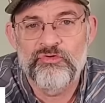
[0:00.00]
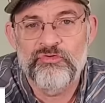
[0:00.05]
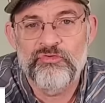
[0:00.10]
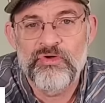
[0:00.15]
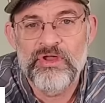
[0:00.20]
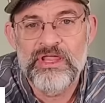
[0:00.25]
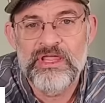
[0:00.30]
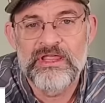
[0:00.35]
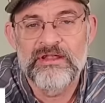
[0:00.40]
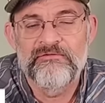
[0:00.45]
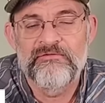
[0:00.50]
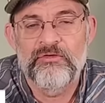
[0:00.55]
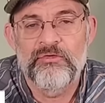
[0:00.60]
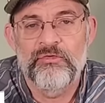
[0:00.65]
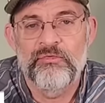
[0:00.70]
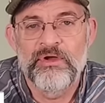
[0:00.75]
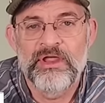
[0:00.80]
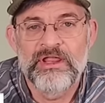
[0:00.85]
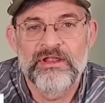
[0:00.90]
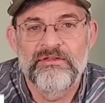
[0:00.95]
trend
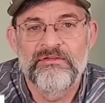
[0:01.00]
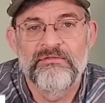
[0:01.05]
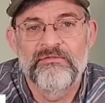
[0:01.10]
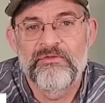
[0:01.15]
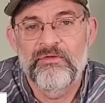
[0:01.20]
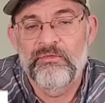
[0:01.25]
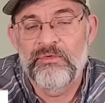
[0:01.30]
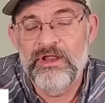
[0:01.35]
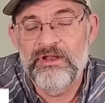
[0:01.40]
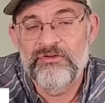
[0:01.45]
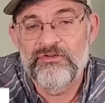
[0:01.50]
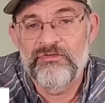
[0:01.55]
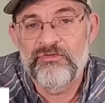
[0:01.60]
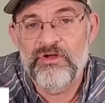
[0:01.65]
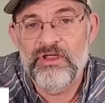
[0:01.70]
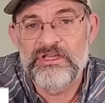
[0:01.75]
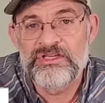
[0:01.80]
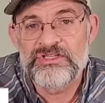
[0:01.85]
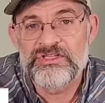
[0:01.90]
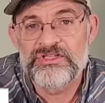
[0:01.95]
for red for
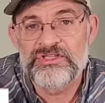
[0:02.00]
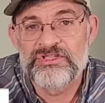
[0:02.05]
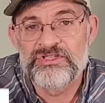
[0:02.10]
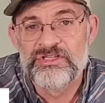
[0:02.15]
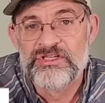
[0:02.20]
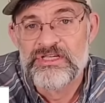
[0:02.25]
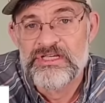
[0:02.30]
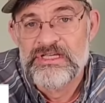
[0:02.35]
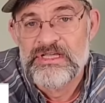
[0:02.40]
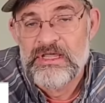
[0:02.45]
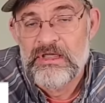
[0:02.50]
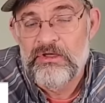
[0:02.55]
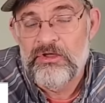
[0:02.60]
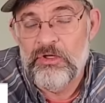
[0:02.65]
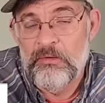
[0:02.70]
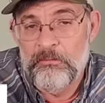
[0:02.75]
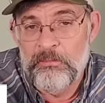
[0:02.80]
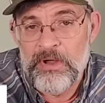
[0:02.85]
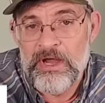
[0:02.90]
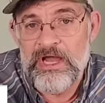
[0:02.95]
registrations
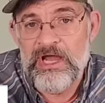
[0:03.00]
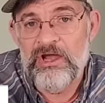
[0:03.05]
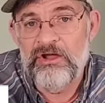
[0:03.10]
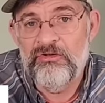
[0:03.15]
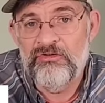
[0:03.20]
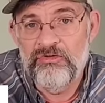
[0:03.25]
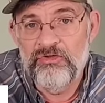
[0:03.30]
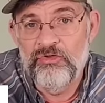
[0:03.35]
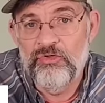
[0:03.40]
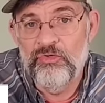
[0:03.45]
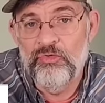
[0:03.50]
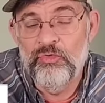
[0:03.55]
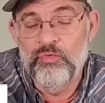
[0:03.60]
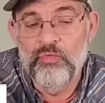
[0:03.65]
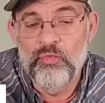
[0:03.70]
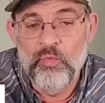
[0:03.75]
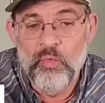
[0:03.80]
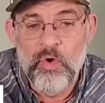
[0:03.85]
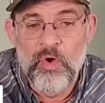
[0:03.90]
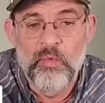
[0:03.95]
compared
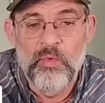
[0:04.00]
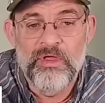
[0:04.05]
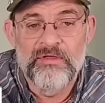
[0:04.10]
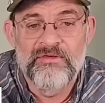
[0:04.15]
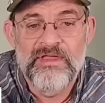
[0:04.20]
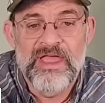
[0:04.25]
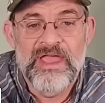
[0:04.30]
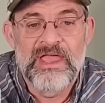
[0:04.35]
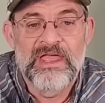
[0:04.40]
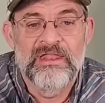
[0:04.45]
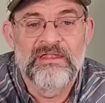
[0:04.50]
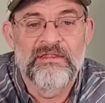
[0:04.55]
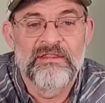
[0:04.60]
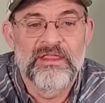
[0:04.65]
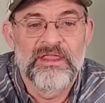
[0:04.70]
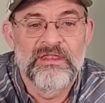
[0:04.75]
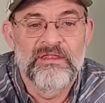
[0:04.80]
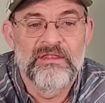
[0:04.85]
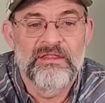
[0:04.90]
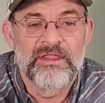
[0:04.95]
to what we've had
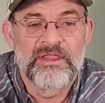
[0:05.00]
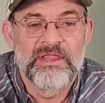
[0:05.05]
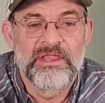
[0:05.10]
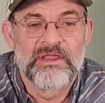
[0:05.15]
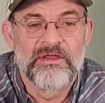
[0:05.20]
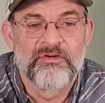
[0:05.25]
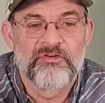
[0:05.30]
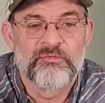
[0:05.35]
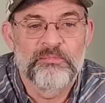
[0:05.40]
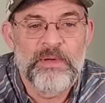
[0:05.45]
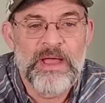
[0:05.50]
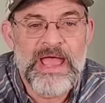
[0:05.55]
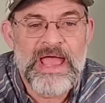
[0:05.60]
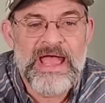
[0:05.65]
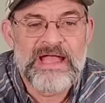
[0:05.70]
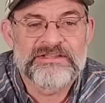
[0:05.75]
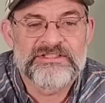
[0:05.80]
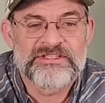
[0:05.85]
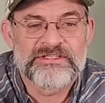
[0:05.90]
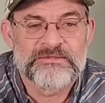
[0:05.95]
in years
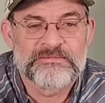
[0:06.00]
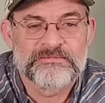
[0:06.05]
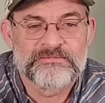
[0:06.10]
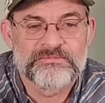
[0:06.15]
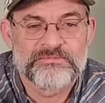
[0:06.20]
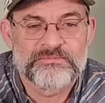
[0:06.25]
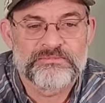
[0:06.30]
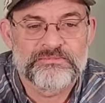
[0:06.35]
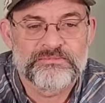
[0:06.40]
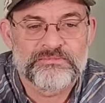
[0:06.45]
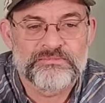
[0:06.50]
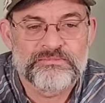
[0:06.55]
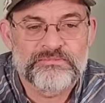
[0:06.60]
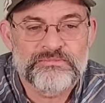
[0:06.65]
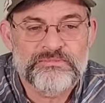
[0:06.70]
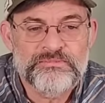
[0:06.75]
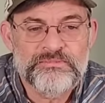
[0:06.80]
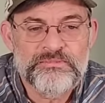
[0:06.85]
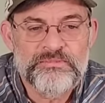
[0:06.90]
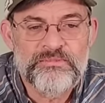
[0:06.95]
past.
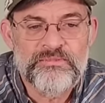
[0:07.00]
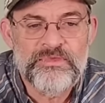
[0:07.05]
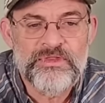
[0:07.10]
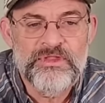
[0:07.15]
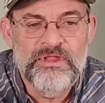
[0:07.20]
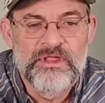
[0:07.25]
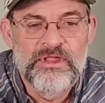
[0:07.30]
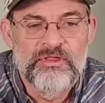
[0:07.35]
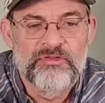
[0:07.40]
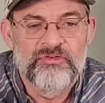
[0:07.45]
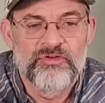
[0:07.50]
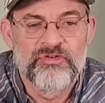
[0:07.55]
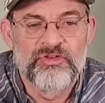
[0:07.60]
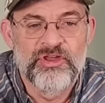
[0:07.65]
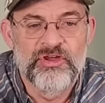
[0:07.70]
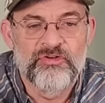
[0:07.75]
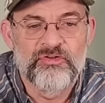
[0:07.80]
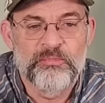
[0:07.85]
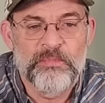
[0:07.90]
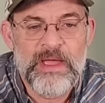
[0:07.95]
So in
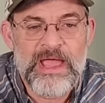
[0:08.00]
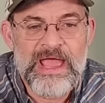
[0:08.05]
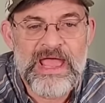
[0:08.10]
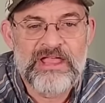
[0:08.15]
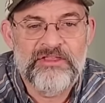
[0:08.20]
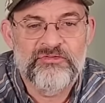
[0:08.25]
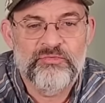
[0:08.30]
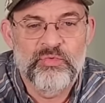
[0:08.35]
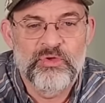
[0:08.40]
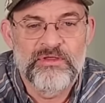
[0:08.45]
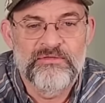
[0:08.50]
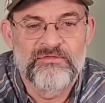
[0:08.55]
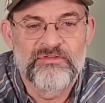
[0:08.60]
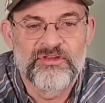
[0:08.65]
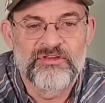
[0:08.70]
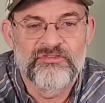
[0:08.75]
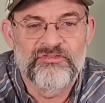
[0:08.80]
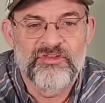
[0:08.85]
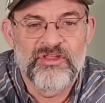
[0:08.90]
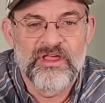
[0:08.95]
years past, we've
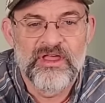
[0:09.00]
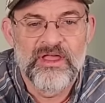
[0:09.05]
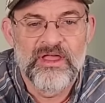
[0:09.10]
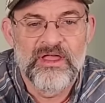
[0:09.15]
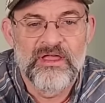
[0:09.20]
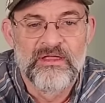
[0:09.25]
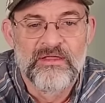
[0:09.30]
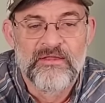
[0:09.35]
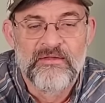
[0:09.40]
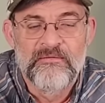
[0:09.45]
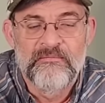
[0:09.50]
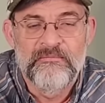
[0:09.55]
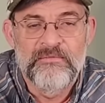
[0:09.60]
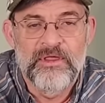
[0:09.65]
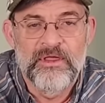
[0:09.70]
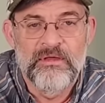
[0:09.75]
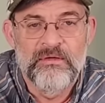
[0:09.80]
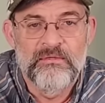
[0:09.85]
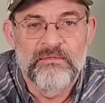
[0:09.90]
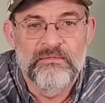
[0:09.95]
just uh,
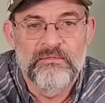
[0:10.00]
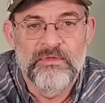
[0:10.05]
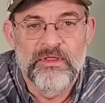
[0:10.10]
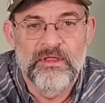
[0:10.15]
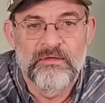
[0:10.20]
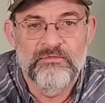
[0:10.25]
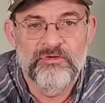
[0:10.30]
you know uh,